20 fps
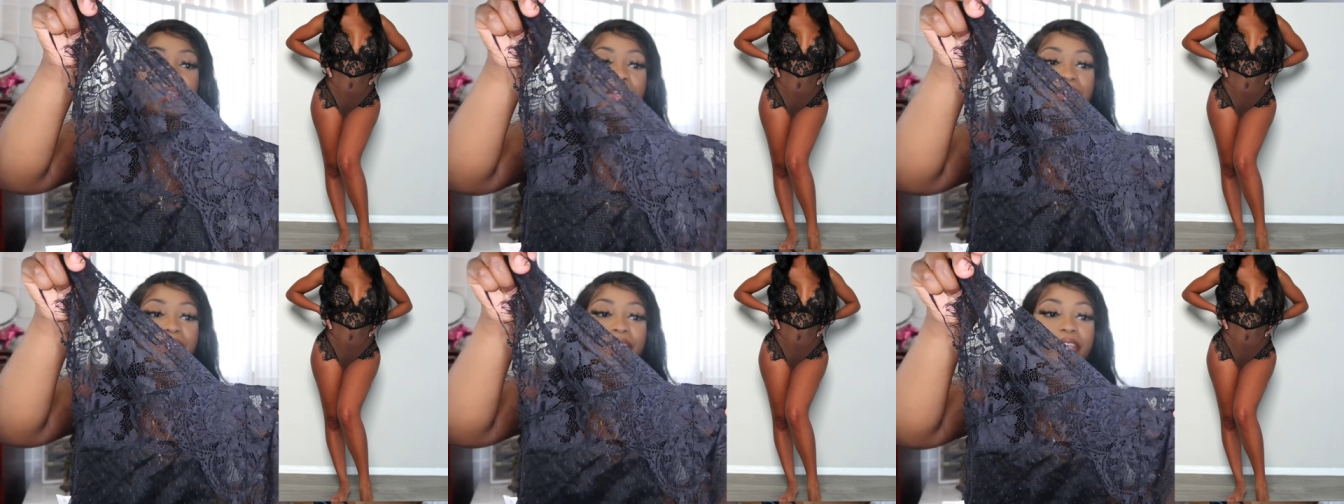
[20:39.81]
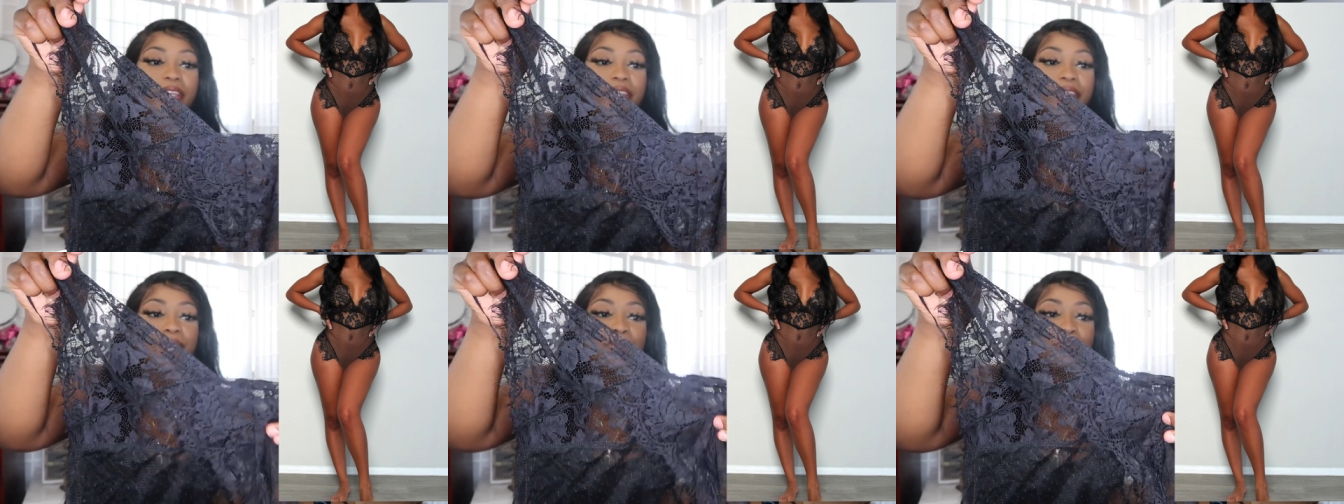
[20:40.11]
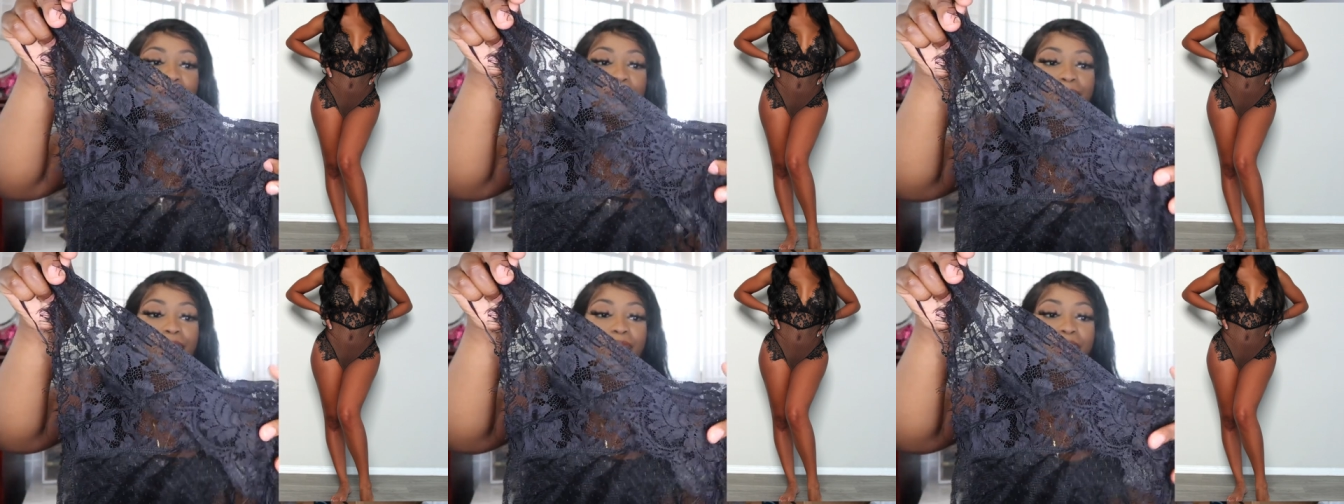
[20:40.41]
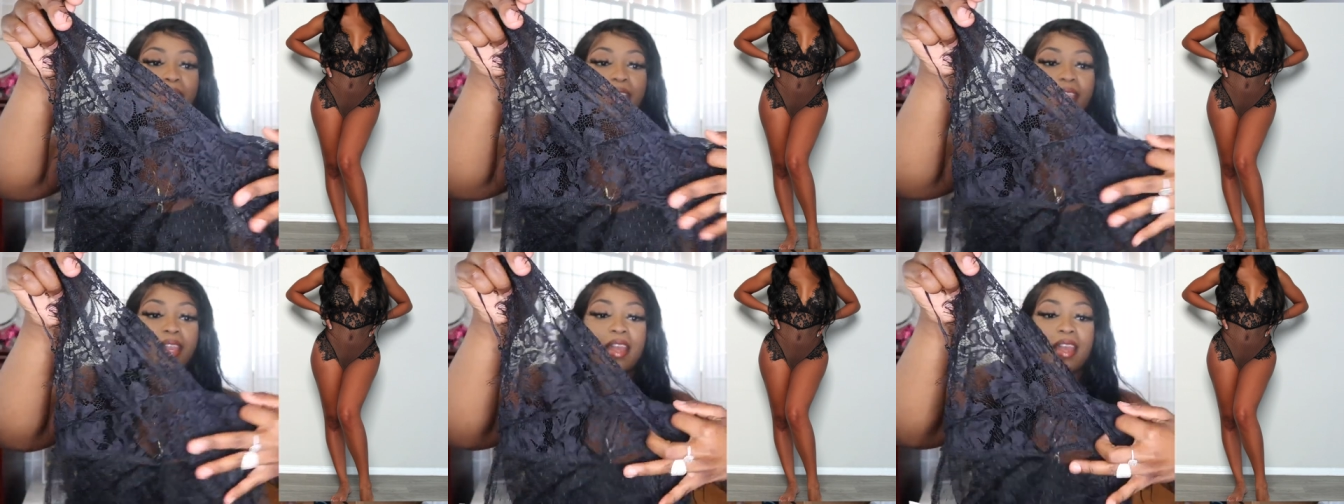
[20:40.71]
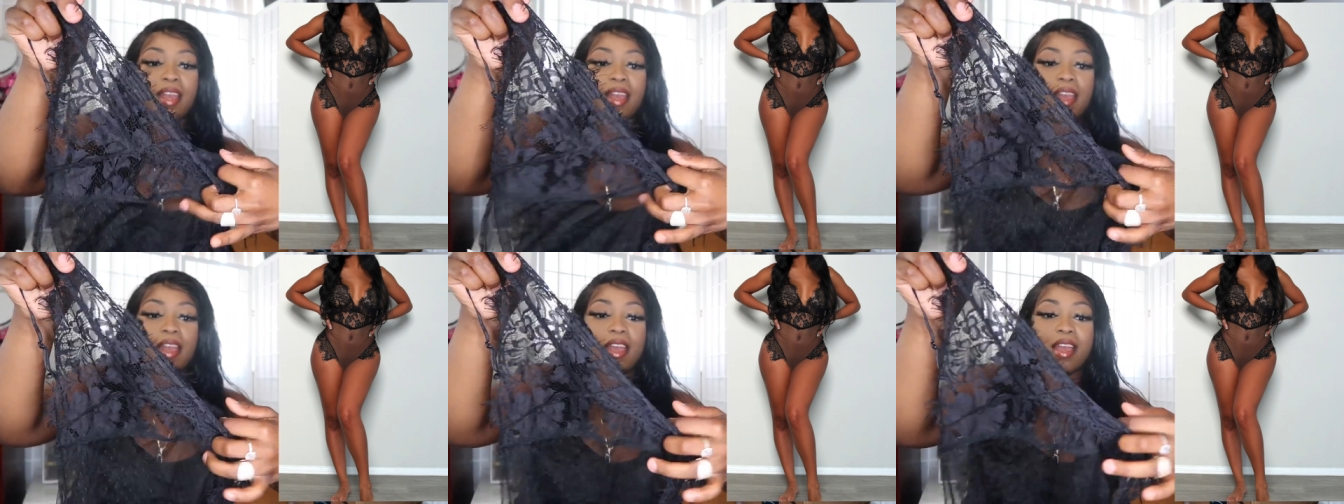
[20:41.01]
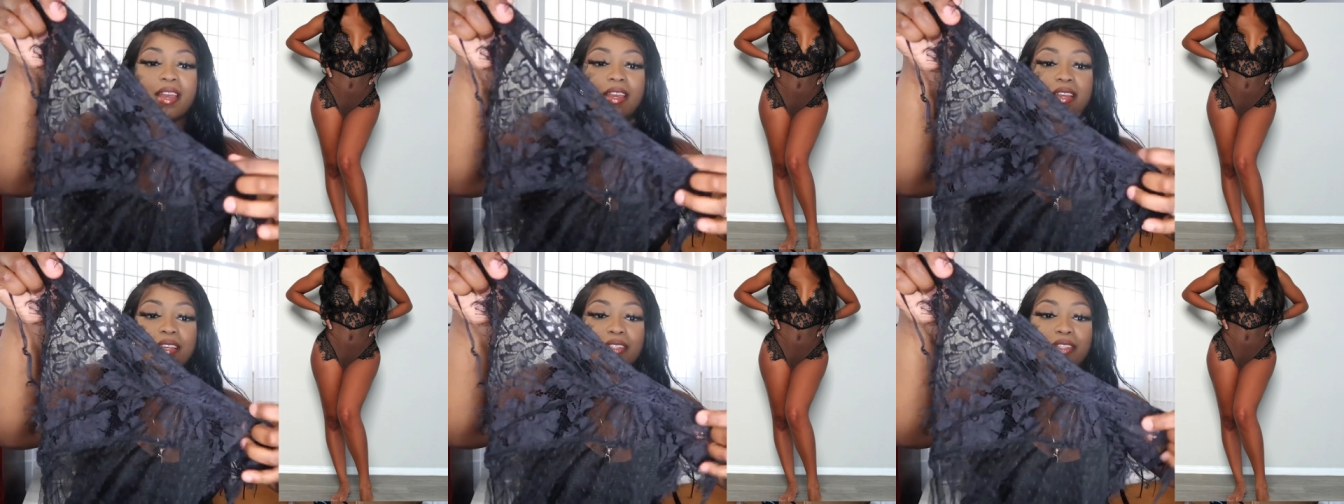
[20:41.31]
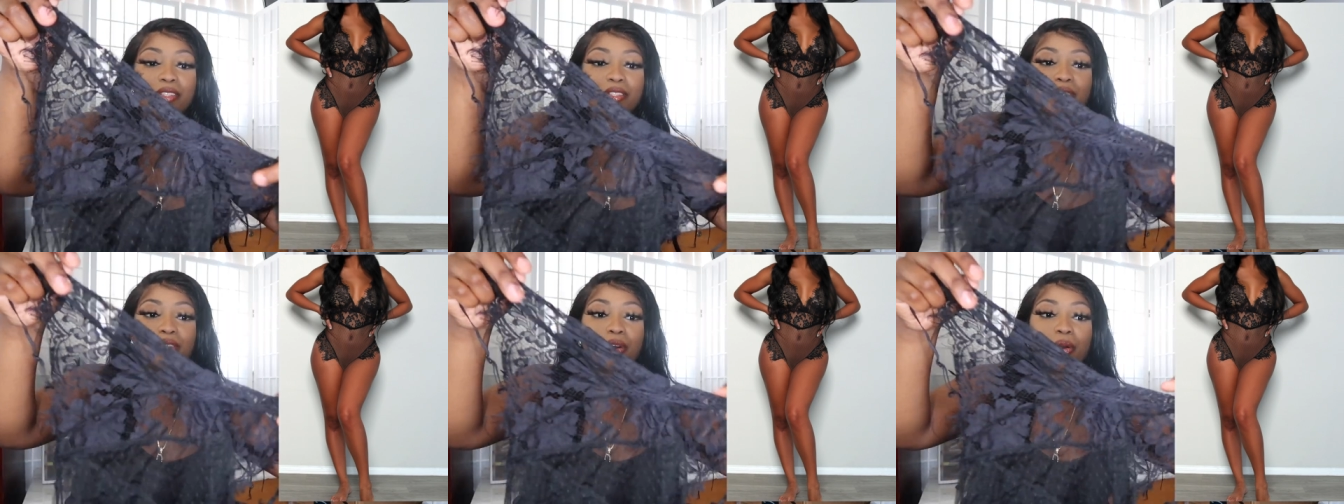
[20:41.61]
area it is
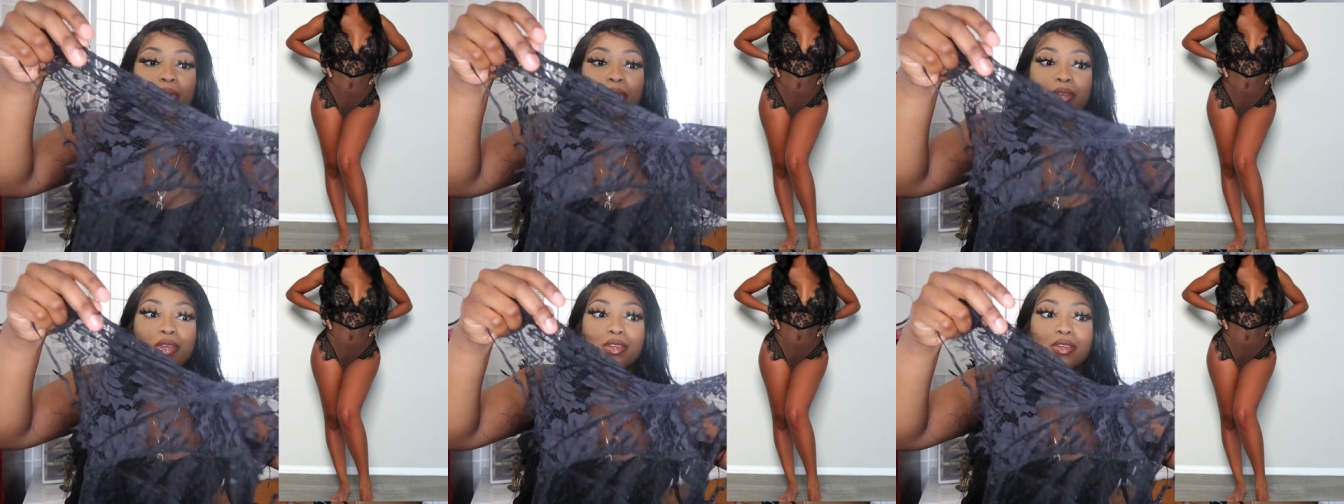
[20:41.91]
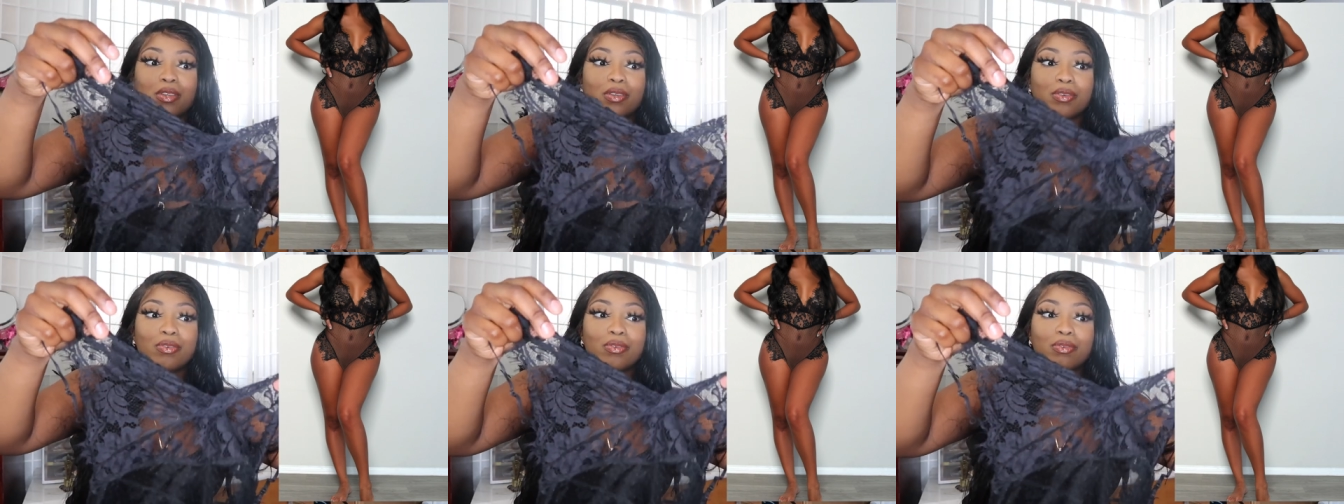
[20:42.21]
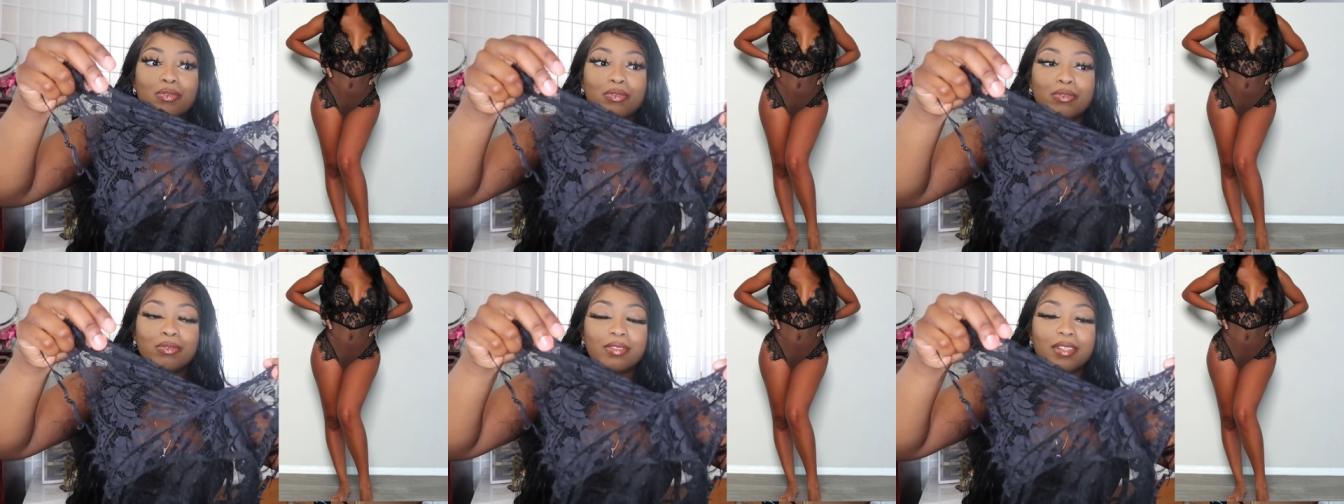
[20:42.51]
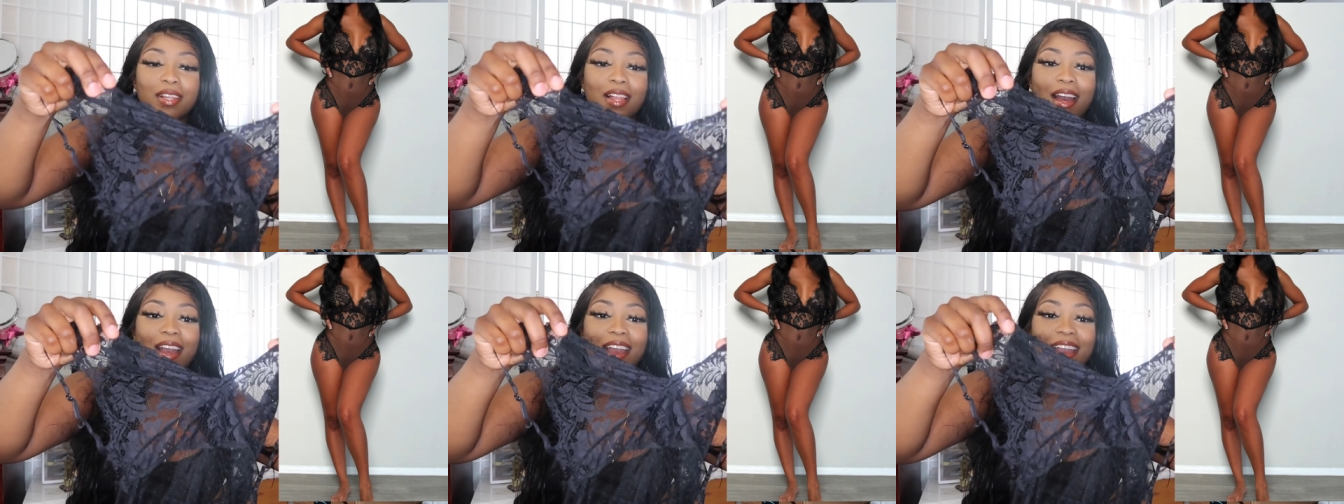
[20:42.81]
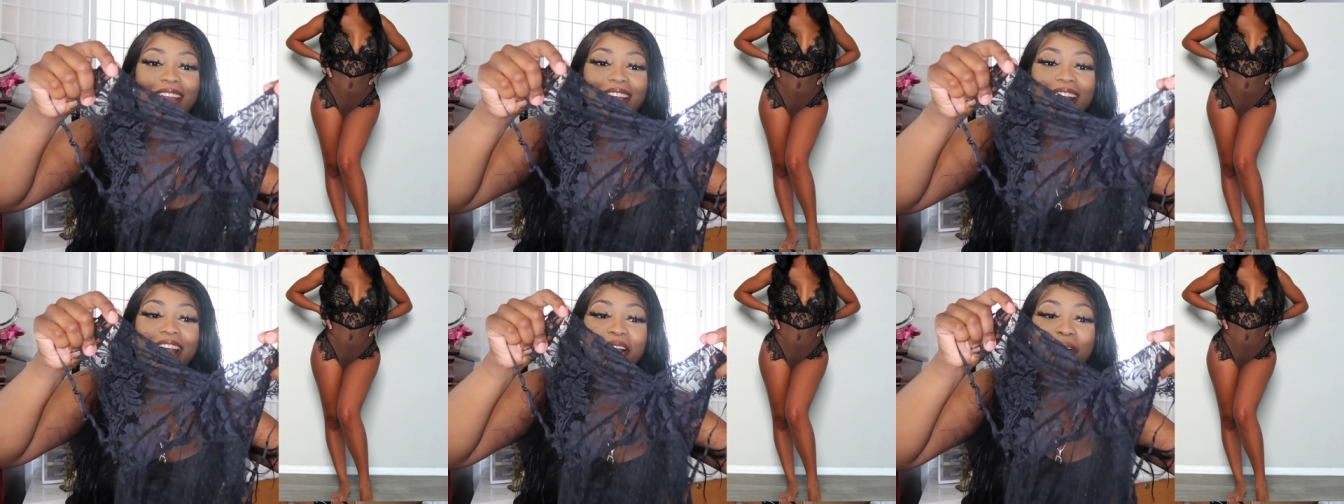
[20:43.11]
so cute like